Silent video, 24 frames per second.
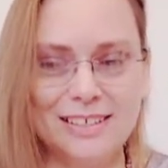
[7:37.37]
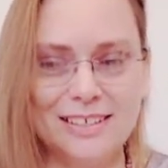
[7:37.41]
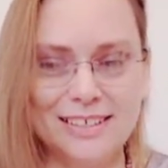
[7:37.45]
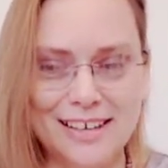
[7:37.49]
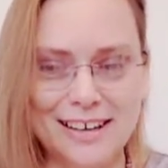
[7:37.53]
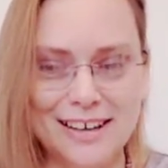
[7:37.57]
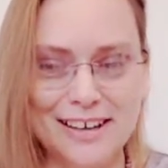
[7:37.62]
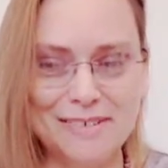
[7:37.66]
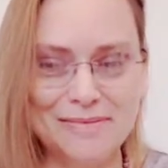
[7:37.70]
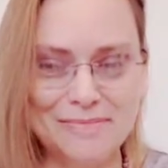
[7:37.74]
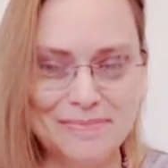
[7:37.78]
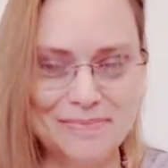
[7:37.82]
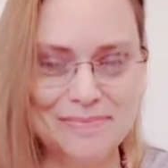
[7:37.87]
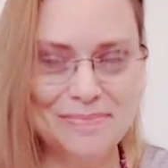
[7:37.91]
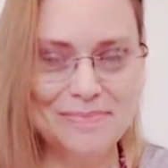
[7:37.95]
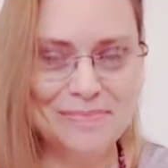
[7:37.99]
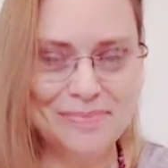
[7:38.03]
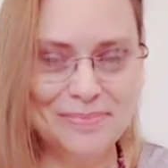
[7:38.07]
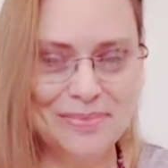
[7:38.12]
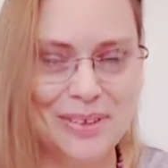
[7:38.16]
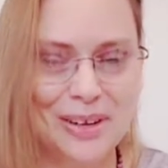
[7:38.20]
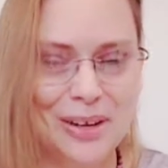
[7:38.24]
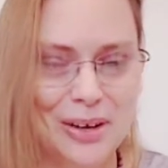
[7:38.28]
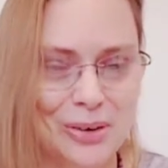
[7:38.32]
Yeah?
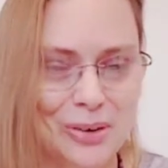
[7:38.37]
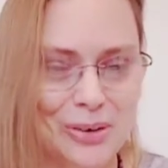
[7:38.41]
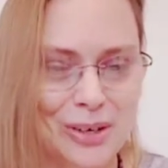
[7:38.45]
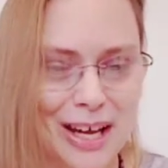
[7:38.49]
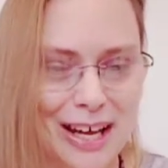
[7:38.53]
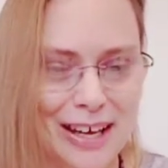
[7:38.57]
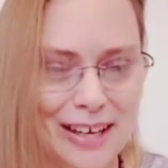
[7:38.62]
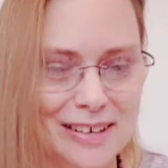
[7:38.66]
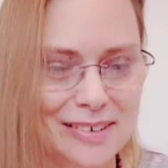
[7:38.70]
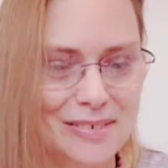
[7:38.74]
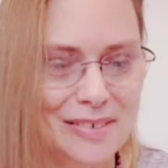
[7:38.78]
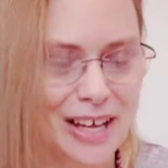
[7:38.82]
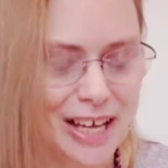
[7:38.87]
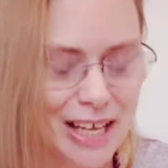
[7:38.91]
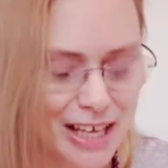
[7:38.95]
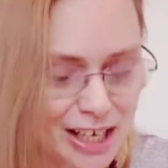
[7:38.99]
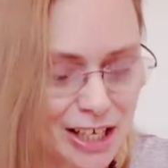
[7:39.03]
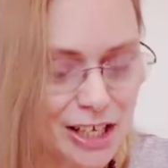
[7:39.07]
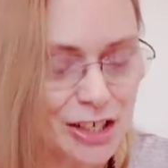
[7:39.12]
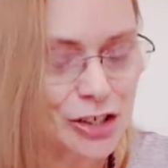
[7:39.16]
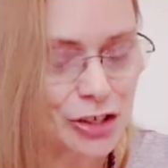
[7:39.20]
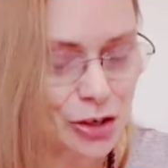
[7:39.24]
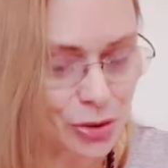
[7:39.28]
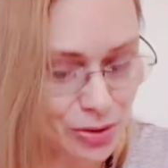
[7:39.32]
Okay.
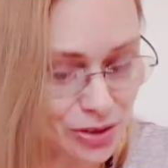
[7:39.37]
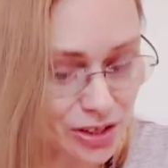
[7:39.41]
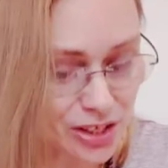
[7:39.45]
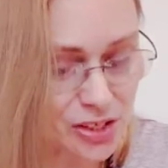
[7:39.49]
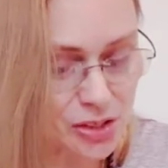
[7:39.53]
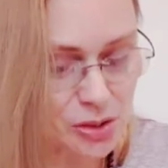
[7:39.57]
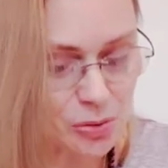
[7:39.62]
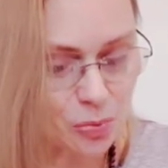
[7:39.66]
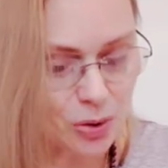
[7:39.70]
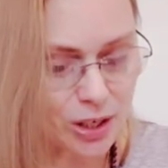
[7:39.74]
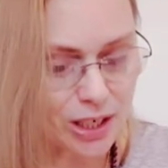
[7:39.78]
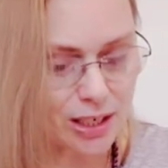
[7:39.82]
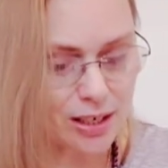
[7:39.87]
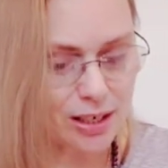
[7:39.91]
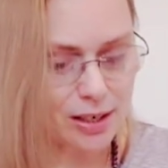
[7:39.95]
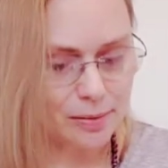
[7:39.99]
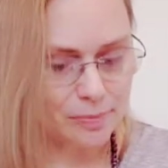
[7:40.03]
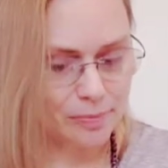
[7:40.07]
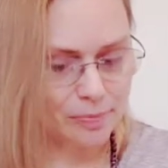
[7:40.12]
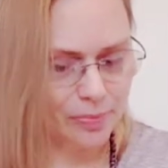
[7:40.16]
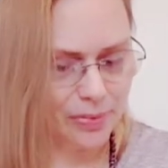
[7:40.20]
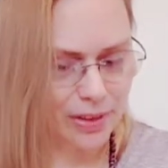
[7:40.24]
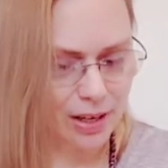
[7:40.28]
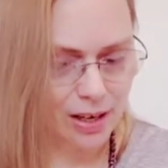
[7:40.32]
So this week,
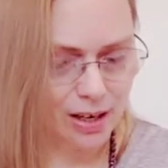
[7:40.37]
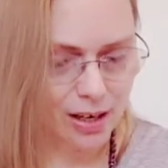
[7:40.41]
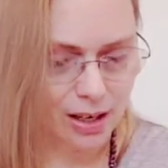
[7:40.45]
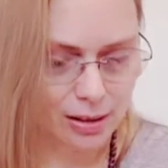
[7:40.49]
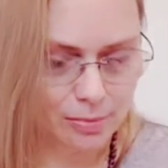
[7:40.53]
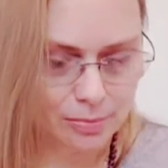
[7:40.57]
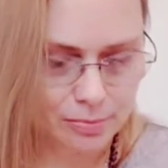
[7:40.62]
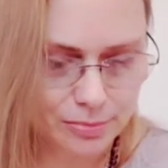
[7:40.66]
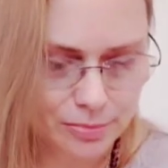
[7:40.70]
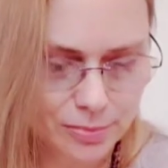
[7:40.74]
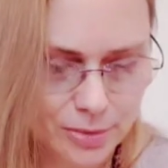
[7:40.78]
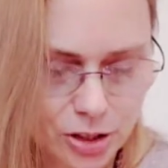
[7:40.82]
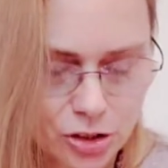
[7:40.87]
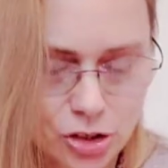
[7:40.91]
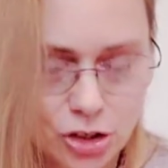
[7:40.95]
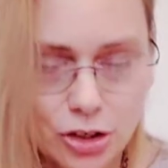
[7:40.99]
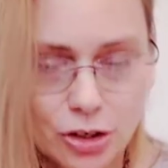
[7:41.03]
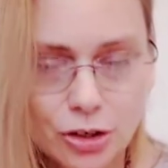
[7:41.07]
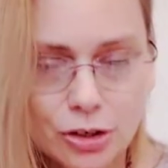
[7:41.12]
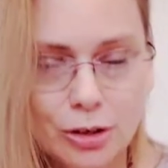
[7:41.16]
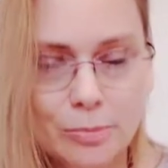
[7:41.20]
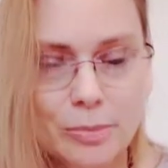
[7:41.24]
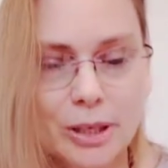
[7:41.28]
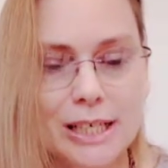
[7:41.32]
I'll
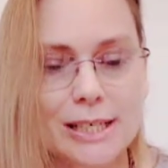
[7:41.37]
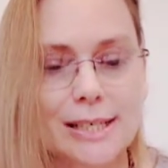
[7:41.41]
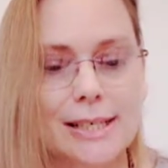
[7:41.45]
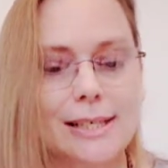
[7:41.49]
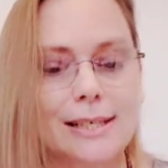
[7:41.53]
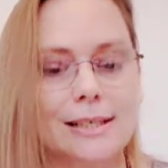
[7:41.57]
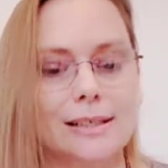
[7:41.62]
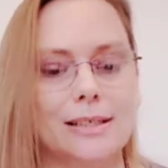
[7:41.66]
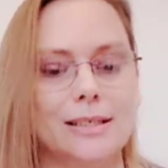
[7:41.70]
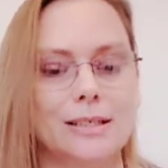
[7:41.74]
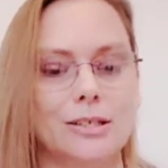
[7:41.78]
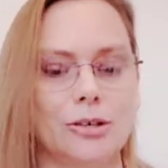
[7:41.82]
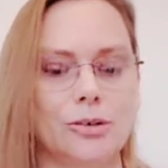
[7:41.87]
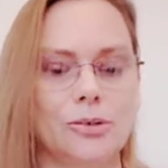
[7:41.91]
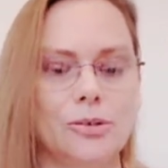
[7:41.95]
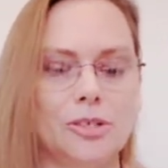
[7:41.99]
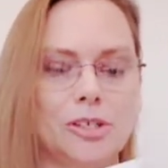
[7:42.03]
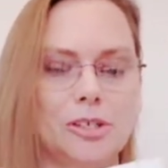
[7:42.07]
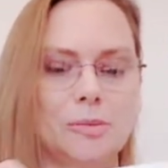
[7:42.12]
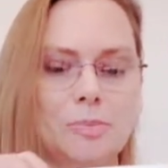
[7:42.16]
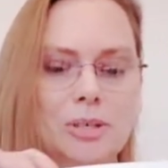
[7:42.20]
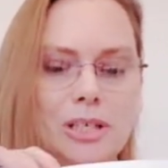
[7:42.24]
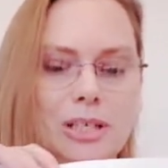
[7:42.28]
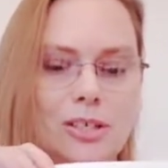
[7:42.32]
show you my silly
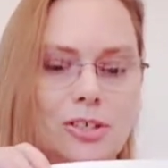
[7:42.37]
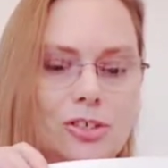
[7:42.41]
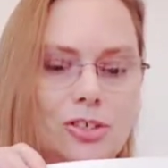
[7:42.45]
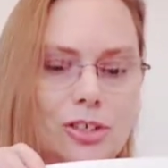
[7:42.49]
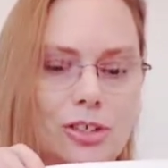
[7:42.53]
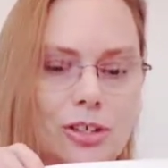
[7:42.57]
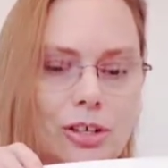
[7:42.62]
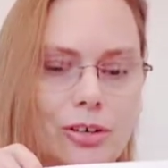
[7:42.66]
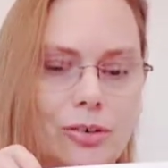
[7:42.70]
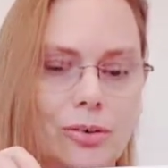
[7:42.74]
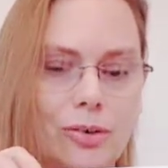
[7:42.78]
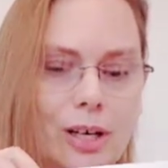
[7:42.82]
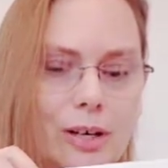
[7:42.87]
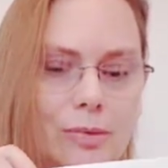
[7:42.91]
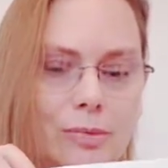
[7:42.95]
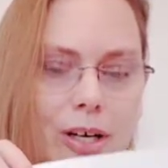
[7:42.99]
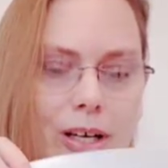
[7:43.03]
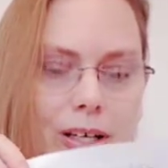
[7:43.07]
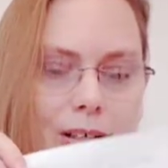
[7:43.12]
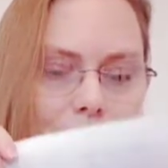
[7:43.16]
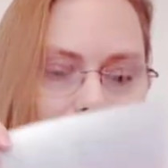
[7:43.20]
notes because, you know, I write